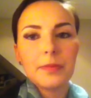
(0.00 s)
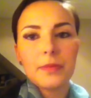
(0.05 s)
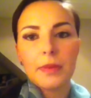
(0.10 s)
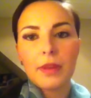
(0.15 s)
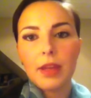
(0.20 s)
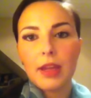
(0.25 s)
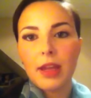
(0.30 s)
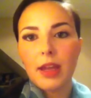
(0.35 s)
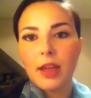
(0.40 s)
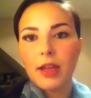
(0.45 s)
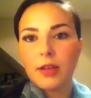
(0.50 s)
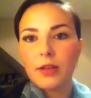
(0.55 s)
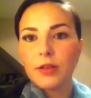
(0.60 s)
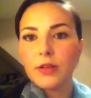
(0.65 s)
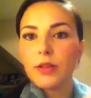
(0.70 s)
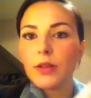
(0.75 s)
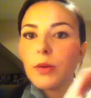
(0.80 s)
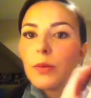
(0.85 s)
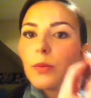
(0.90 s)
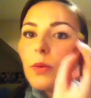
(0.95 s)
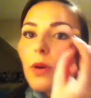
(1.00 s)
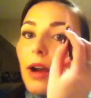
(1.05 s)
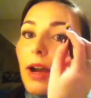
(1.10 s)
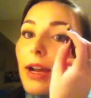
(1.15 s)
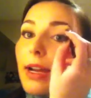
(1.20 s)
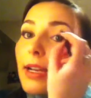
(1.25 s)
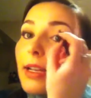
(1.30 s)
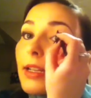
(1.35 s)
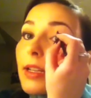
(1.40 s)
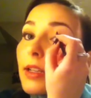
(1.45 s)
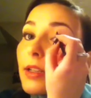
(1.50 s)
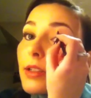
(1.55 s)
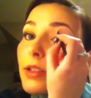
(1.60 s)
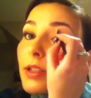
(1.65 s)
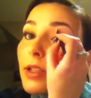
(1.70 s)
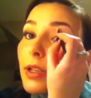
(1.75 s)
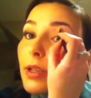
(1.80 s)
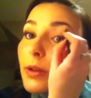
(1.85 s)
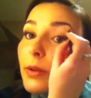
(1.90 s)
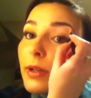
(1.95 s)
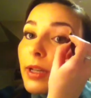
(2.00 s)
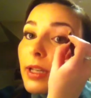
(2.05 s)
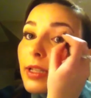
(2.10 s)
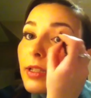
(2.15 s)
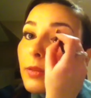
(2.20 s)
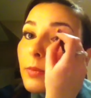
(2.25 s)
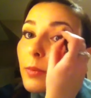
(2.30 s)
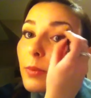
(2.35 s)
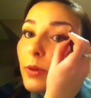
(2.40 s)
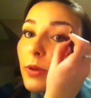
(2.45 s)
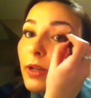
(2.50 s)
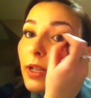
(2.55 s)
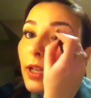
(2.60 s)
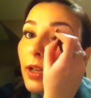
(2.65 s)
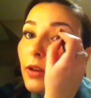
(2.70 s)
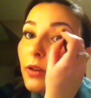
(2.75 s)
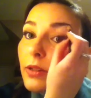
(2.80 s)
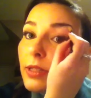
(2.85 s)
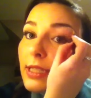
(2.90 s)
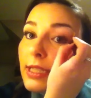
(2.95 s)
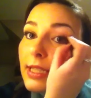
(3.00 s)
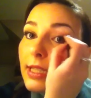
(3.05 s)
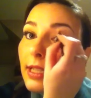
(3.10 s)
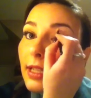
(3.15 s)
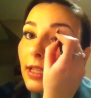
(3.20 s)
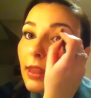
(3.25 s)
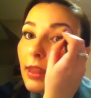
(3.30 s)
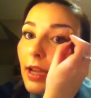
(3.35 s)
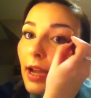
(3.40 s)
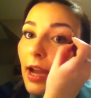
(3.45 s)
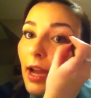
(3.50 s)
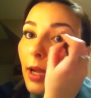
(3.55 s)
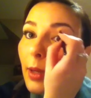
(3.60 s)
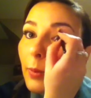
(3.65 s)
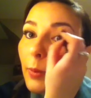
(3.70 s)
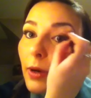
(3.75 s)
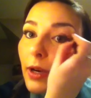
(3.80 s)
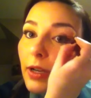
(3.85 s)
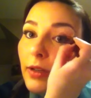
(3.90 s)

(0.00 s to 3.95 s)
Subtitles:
And what I do is put it underneath the eyebrows.